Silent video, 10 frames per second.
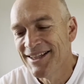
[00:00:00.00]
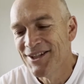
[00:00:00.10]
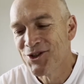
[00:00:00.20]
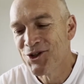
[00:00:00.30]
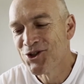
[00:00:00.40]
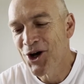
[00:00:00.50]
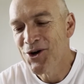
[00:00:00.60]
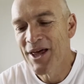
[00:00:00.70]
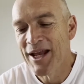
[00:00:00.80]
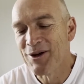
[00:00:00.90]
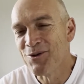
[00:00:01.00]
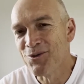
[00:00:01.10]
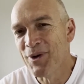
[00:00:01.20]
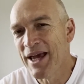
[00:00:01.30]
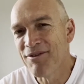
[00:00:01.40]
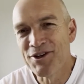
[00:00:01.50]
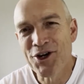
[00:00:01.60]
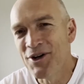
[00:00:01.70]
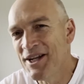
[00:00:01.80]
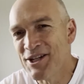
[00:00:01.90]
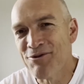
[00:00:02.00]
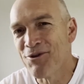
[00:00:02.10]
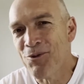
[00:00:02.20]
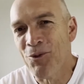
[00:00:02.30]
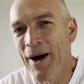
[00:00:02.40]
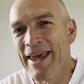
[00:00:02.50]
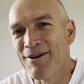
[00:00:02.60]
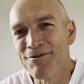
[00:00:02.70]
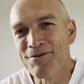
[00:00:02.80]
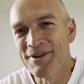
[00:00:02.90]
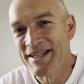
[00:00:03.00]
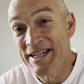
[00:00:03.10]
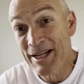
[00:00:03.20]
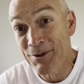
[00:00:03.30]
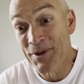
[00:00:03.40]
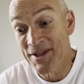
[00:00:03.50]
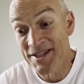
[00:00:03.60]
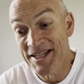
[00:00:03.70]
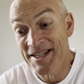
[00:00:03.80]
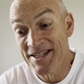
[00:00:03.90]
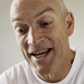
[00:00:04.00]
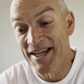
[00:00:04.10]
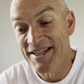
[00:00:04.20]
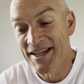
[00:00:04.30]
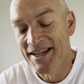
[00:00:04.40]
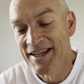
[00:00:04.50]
to show that we have a totally different way of dealing with this these days.